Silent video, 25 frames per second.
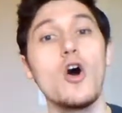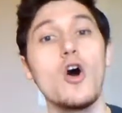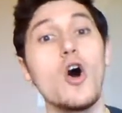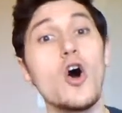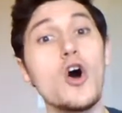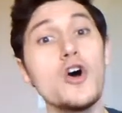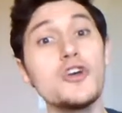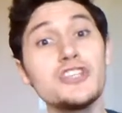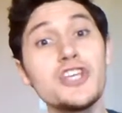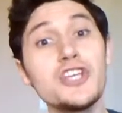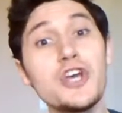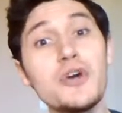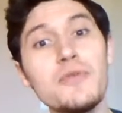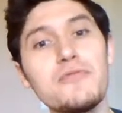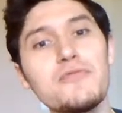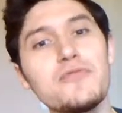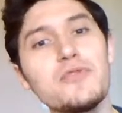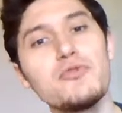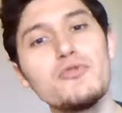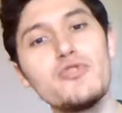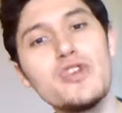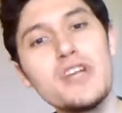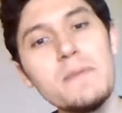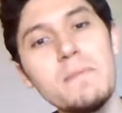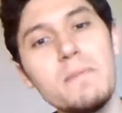Also, if
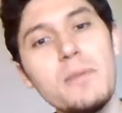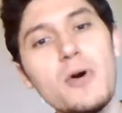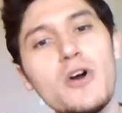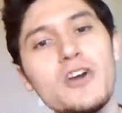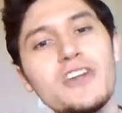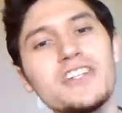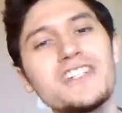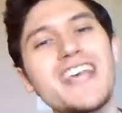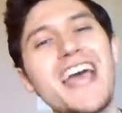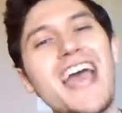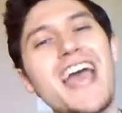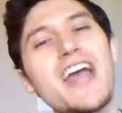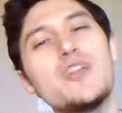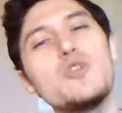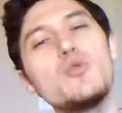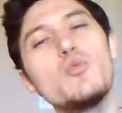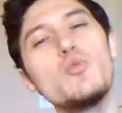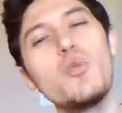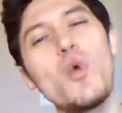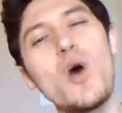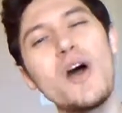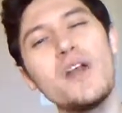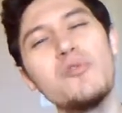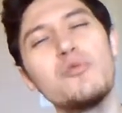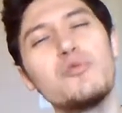you read books and you
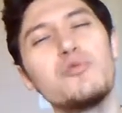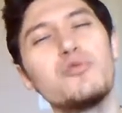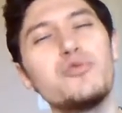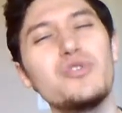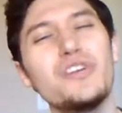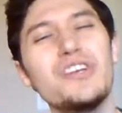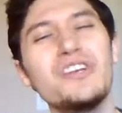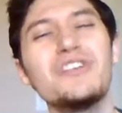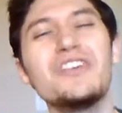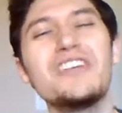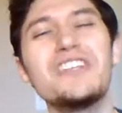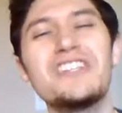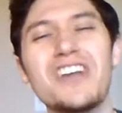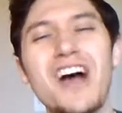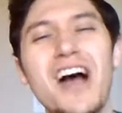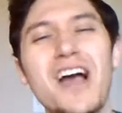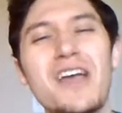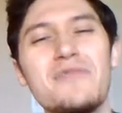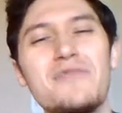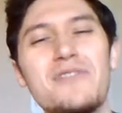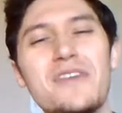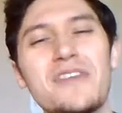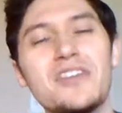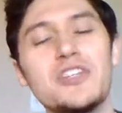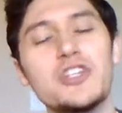want to really
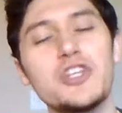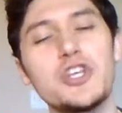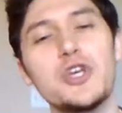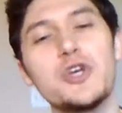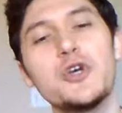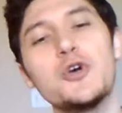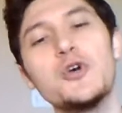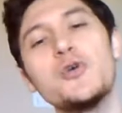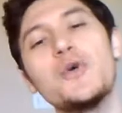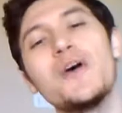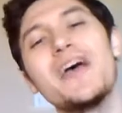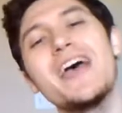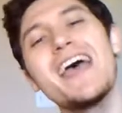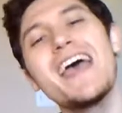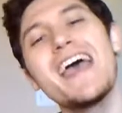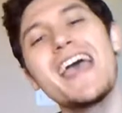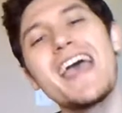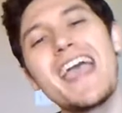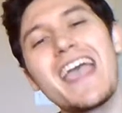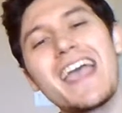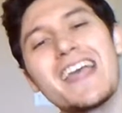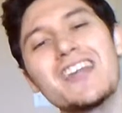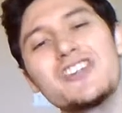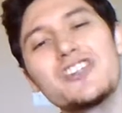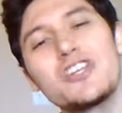dive into
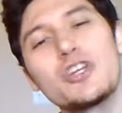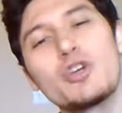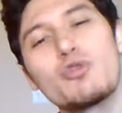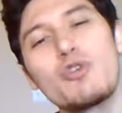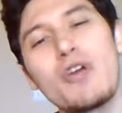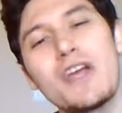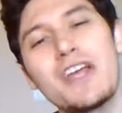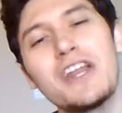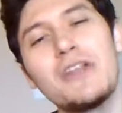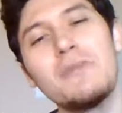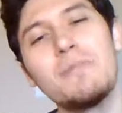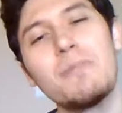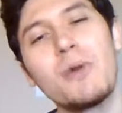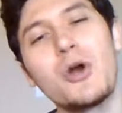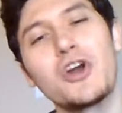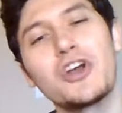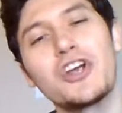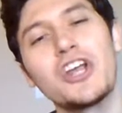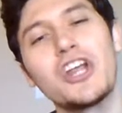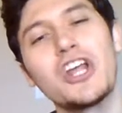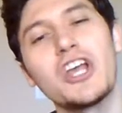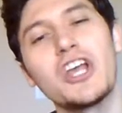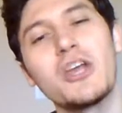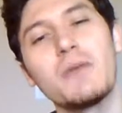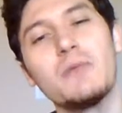integrated
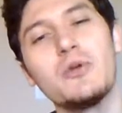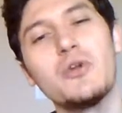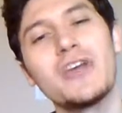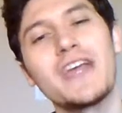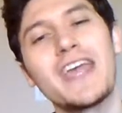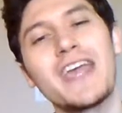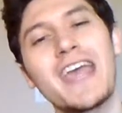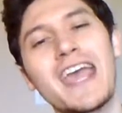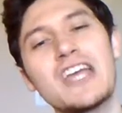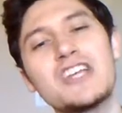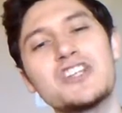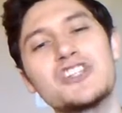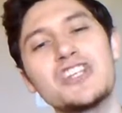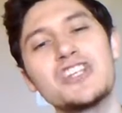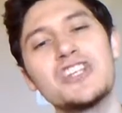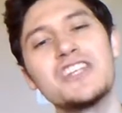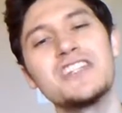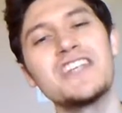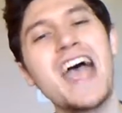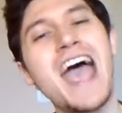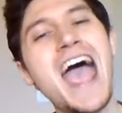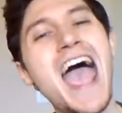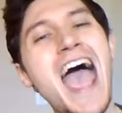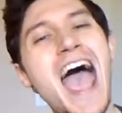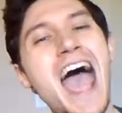marketing
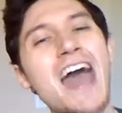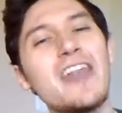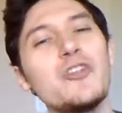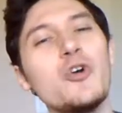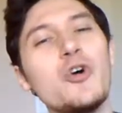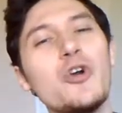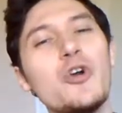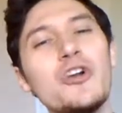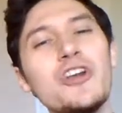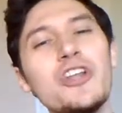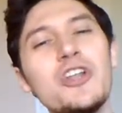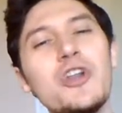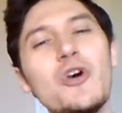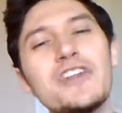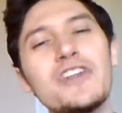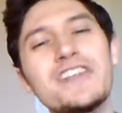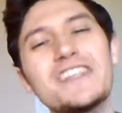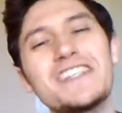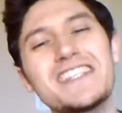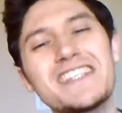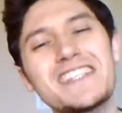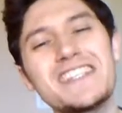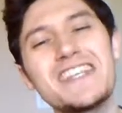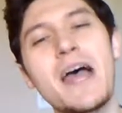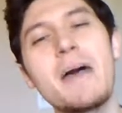communications and learn it on a
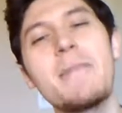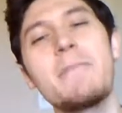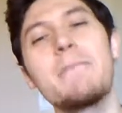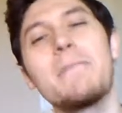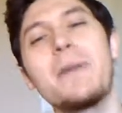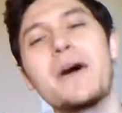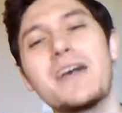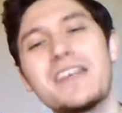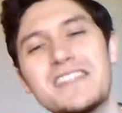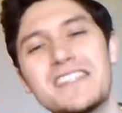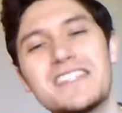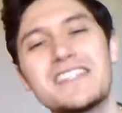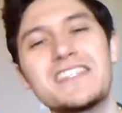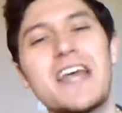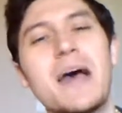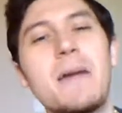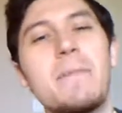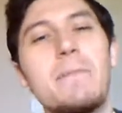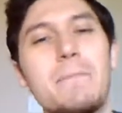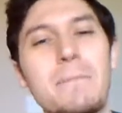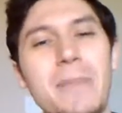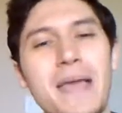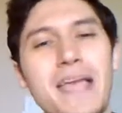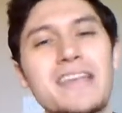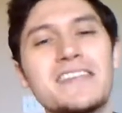
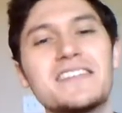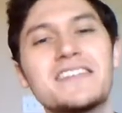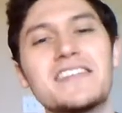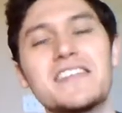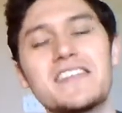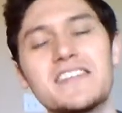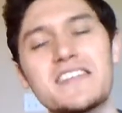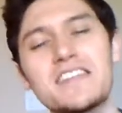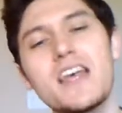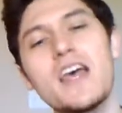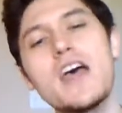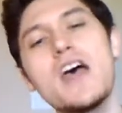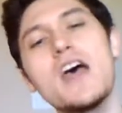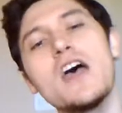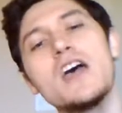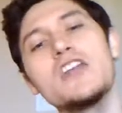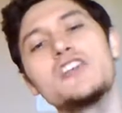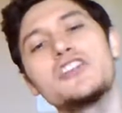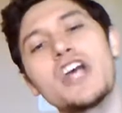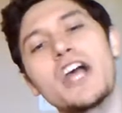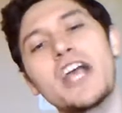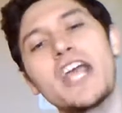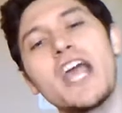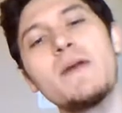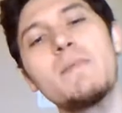step-by-step basis,
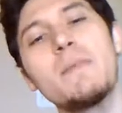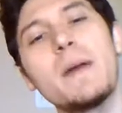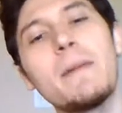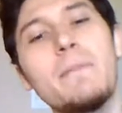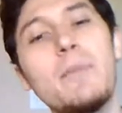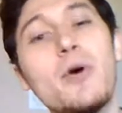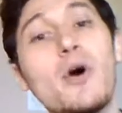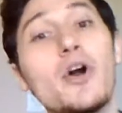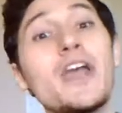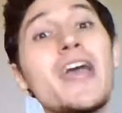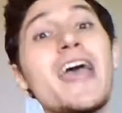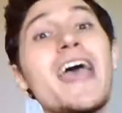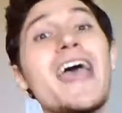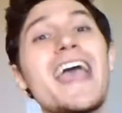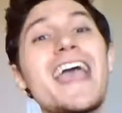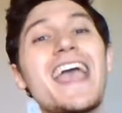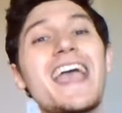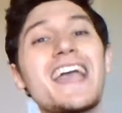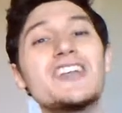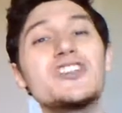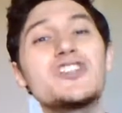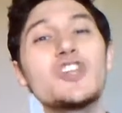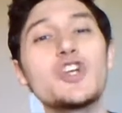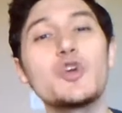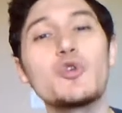check out my book,
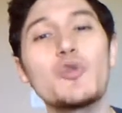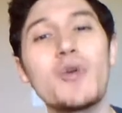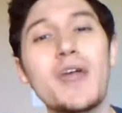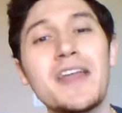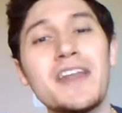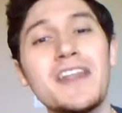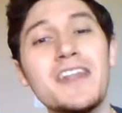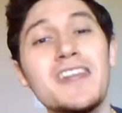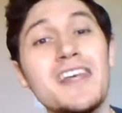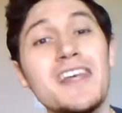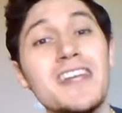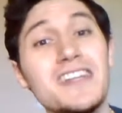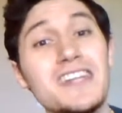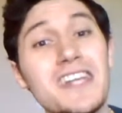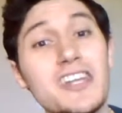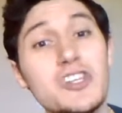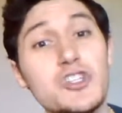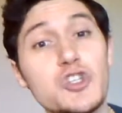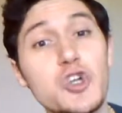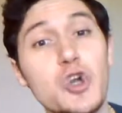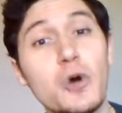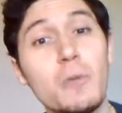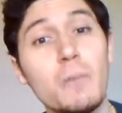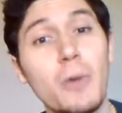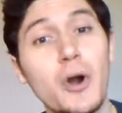Integrated
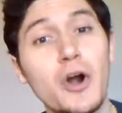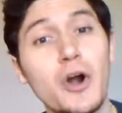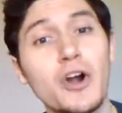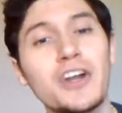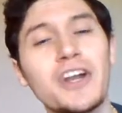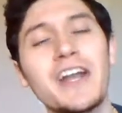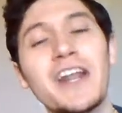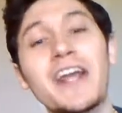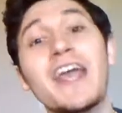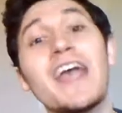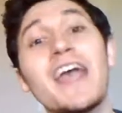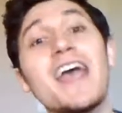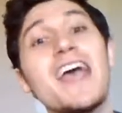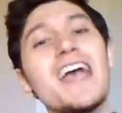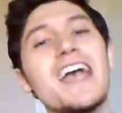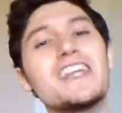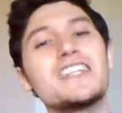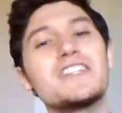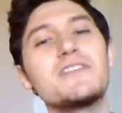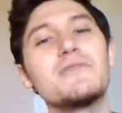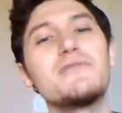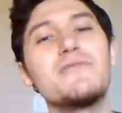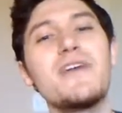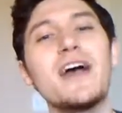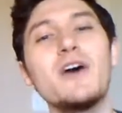Digital Marketing.
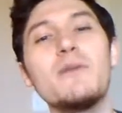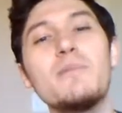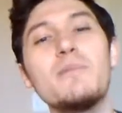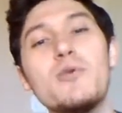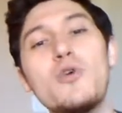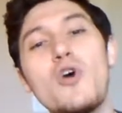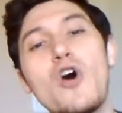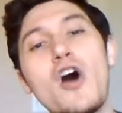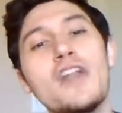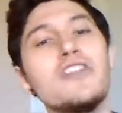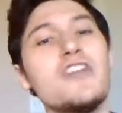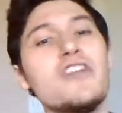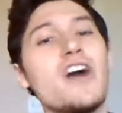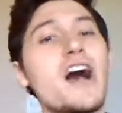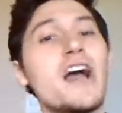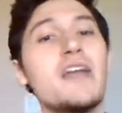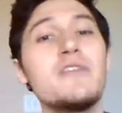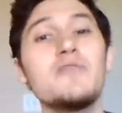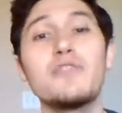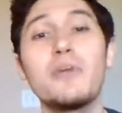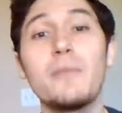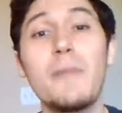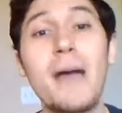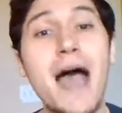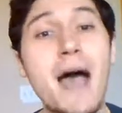It's available online
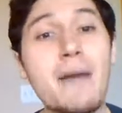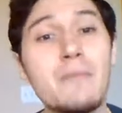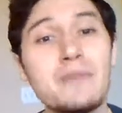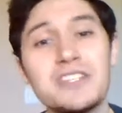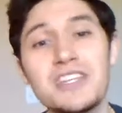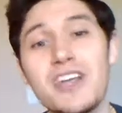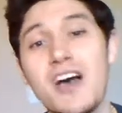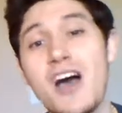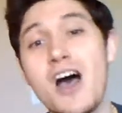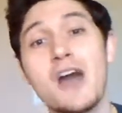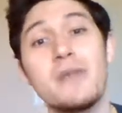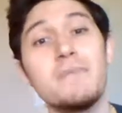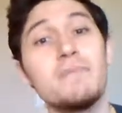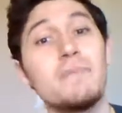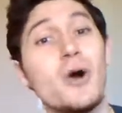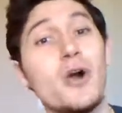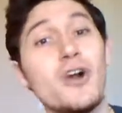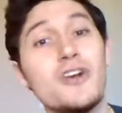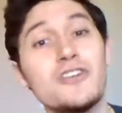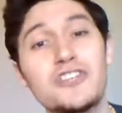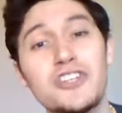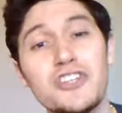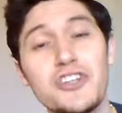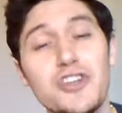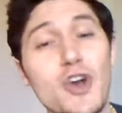from Amazon,
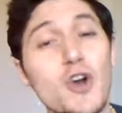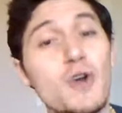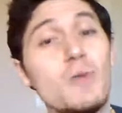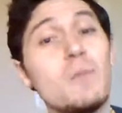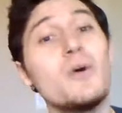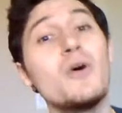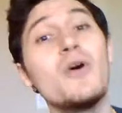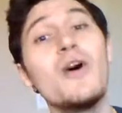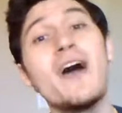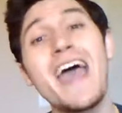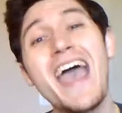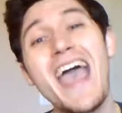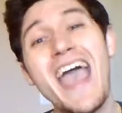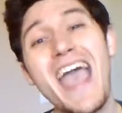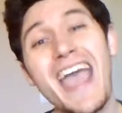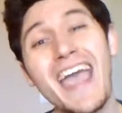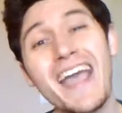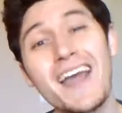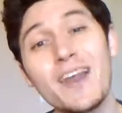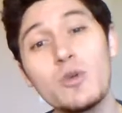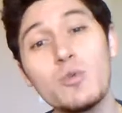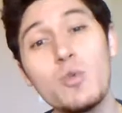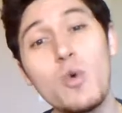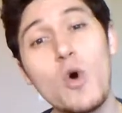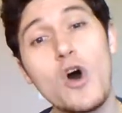Barnes & Noble,
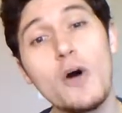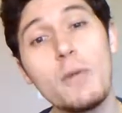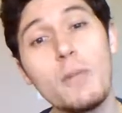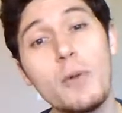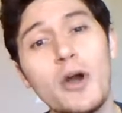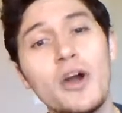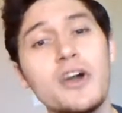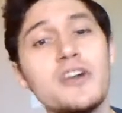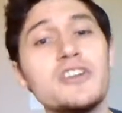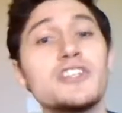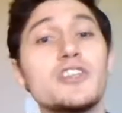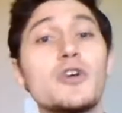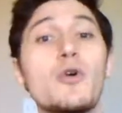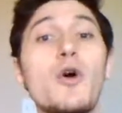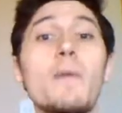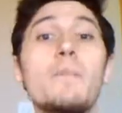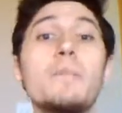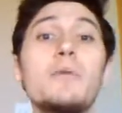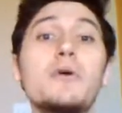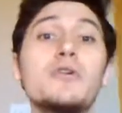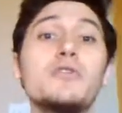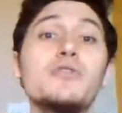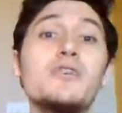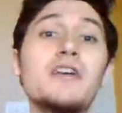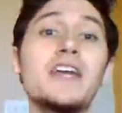and Walmart, so I'll
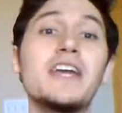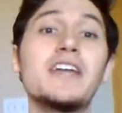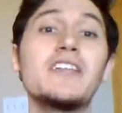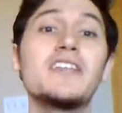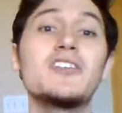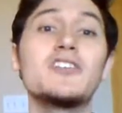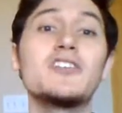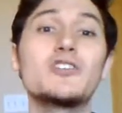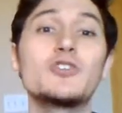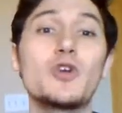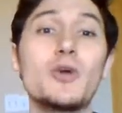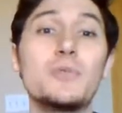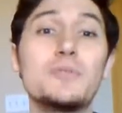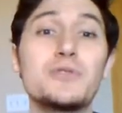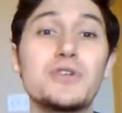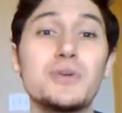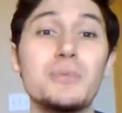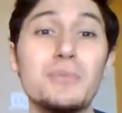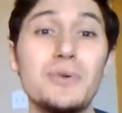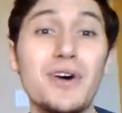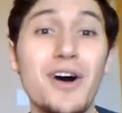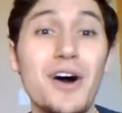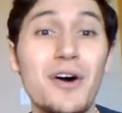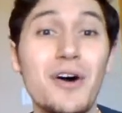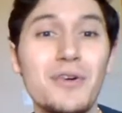put a link in the
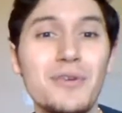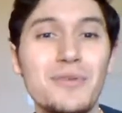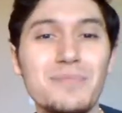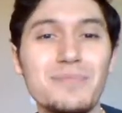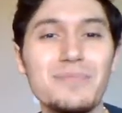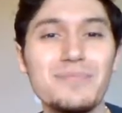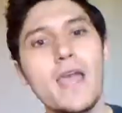description below.